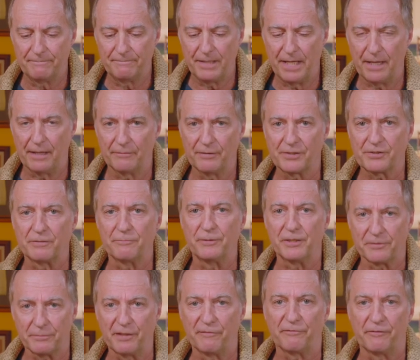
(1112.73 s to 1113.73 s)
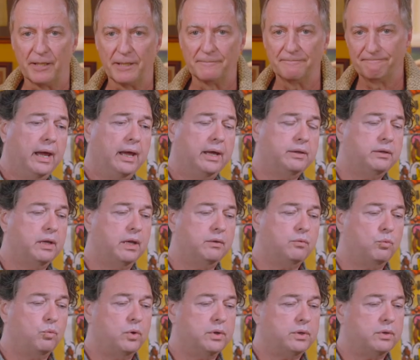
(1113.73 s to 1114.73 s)
yeah, rest in peace, my friend. And
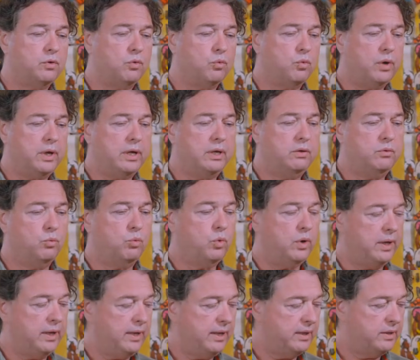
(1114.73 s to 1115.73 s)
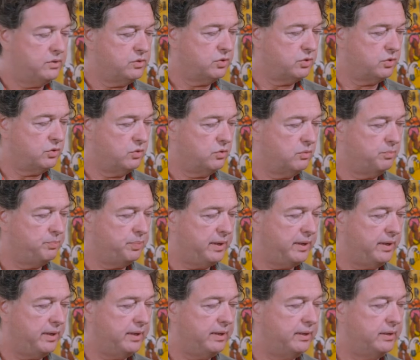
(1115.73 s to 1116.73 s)
and what a great way to
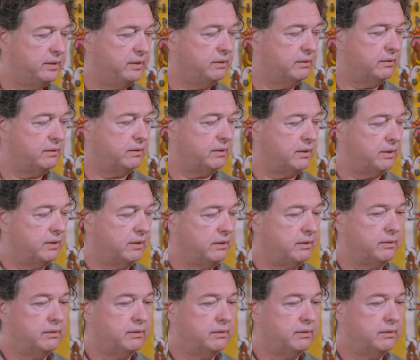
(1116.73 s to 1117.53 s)
pay uh,